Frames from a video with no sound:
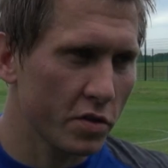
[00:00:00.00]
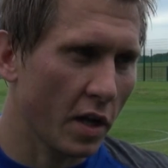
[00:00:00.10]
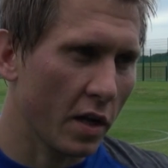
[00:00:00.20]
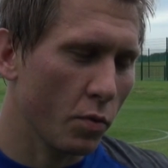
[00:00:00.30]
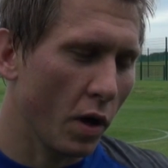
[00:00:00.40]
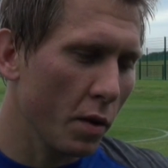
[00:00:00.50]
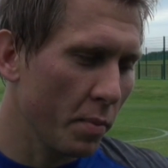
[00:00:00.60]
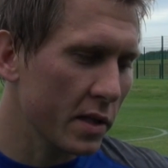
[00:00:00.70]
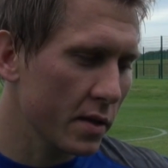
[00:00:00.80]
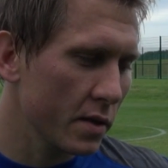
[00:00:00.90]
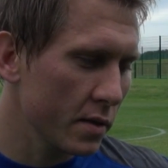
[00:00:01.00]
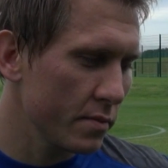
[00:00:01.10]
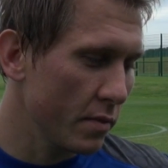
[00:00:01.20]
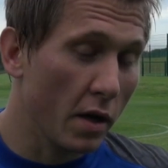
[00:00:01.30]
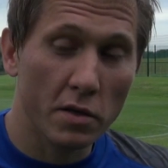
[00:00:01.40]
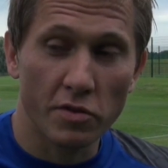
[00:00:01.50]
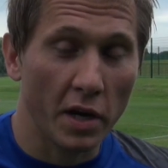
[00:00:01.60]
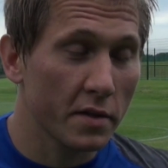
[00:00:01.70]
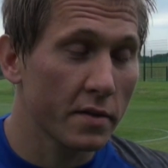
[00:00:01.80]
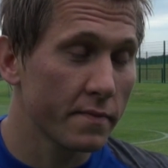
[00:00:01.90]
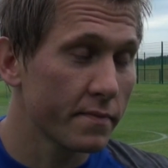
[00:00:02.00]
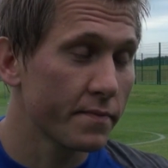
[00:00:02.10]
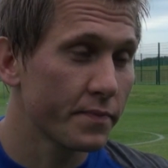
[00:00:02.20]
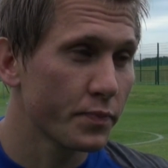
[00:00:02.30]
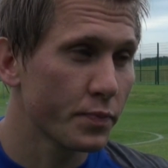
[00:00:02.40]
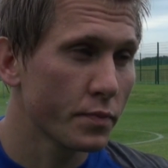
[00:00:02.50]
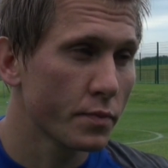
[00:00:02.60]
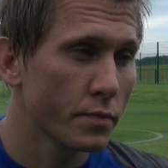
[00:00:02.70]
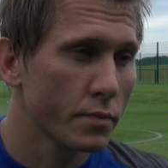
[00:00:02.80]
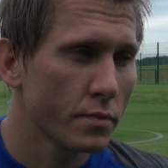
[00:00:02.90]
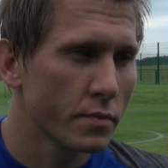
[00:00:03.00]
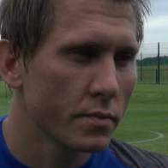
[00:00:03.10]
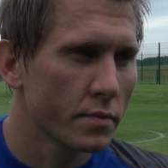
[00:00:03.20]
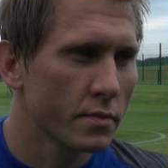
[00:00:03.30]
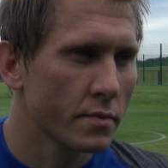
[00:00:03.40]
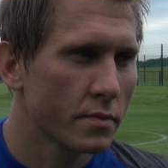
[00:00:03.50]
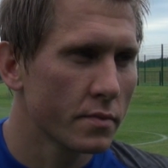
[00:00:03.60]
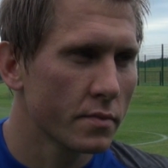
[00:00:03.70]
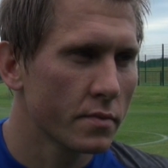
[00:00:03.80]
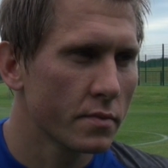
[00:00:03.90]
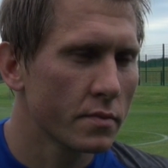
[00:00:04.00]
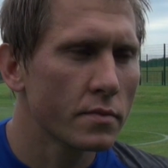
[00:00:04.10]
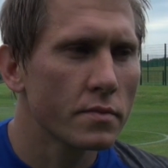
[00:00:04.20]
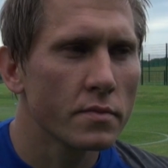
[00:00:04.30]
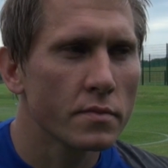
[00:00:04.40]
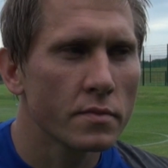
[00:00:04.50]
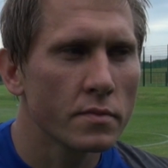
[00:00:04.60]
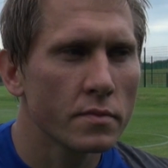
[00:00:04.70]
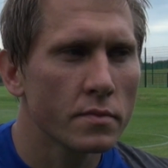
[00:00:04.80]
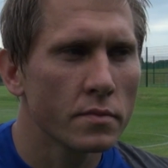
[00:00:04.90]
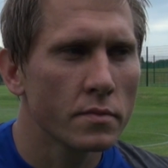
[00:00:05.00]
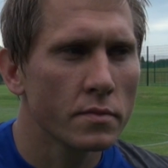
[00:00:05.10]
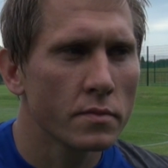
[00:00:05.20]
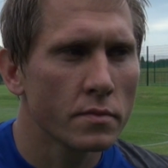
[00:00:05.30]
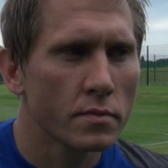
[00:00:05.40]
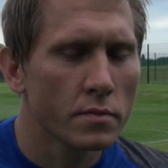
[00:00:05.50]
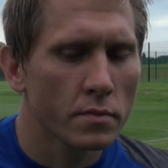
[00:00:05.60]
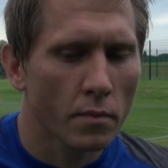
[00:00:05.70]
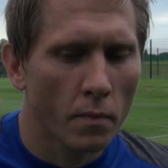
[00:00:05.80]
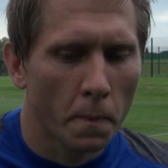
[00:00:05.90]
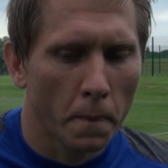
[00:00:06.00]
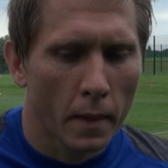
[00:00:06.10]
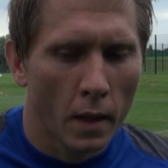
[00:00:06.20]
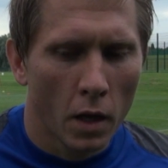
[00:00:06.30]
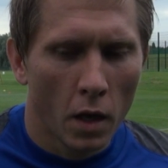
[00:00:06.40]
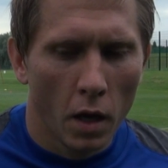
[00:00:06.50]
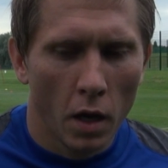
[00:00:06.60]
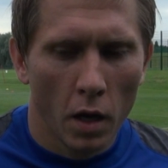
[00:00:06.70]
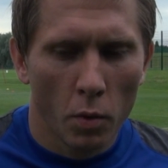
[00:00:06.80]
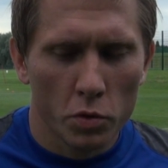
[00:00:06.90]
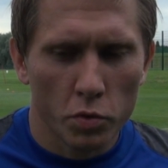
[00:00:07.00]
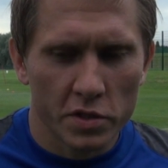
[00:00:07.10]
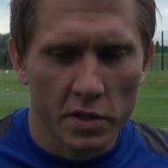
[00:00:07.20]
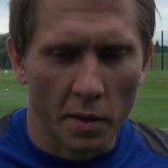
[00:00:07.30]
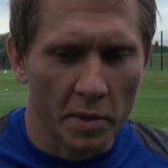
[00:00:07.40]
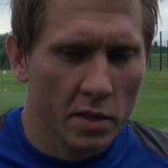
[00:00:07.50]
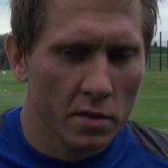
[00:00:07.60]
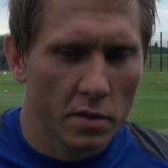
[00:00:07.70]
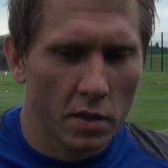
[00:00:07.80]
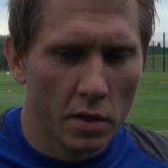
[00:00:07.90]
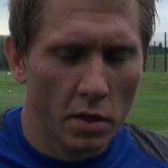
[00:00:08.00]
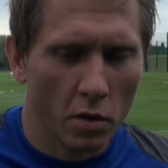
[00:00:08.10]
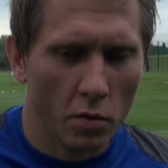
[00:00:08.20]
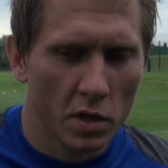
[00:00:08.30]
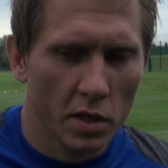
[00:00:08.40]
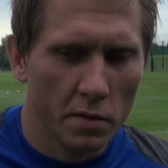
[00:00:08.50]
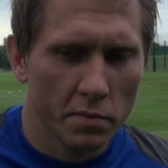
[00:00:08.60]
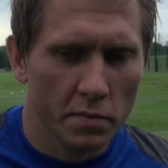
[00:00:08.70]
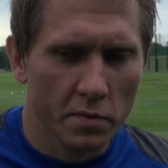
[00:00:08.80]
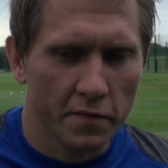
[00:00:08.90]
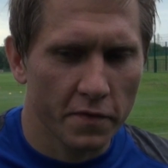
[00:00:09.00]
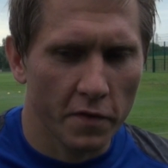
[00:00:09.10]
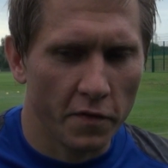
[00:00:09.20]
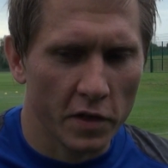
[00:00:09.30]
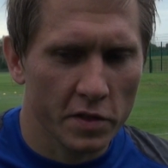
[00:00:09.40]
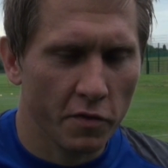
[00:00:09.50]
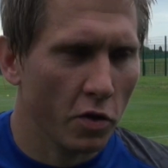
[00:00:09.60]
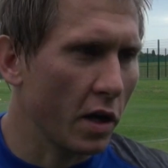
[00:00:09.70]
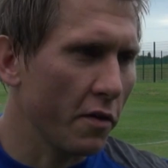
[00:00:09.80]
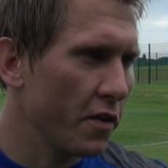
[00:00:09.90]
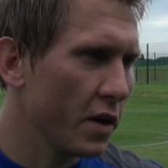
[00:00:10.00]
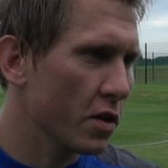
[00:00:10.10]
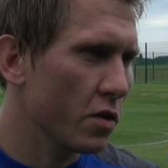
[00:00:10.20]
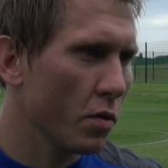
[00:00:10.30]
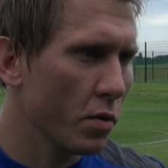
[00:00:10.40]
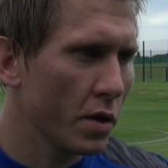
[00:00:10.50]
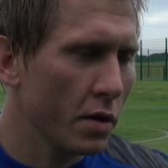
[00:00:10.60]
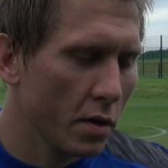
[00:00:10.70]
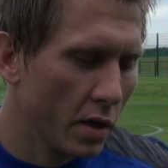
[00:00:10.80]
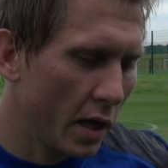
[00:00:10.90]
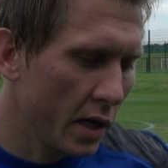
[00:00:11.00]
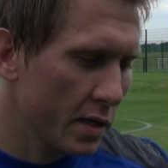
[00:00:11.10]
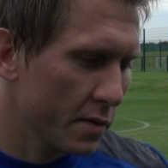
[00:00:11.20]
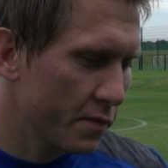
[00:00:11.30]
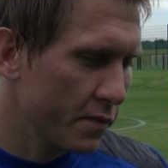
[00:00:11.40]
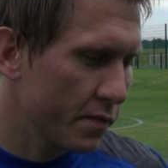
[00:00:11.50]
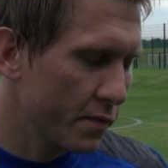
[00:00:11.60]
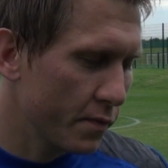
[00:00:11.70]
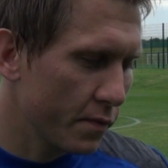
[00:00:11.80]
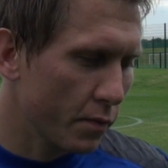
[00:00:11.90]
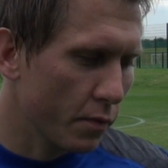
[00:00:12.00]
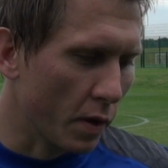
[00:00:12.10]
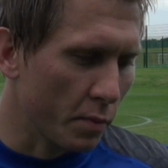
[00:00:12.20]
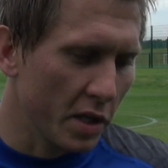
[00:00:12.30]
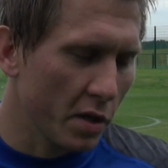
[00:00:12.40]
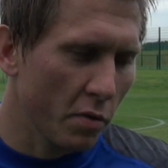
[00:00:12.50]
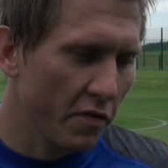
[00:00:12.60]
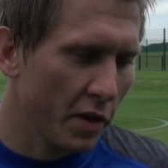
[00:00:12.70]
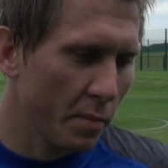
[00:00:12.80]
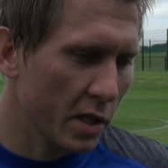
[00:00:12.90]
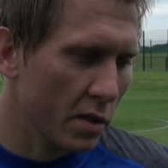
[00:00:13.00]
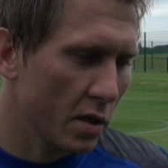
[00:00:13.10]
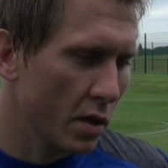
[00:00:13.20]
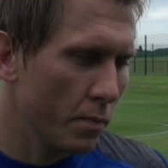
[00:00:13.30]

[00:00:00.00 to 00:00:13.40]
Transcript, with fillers: start well, but yeah, great. What was it that convinced you that Birmingham City was the club for yourself? What was it? I mean, you know, first of all, Gaffer. You know, I had one meeting with him, and